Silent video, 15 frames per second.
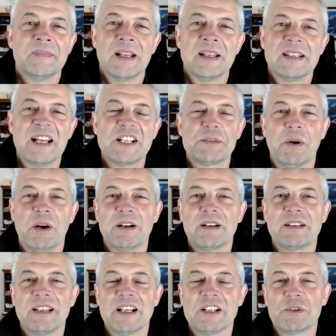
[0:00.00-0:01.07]
Thanks, Mark.
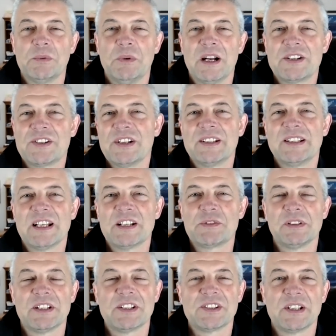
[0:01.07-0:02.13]
Thanks for watching. Thanks
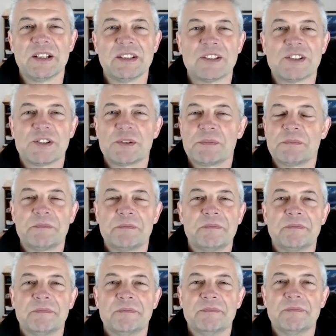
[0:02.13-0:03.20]
for listening. It's
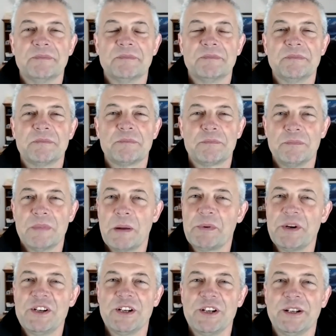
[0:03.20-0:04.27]

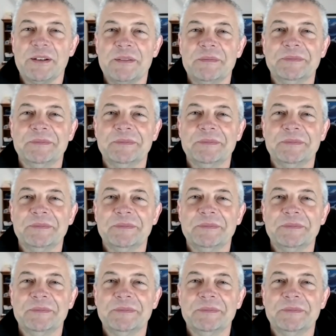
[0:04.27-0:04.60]
appreciated.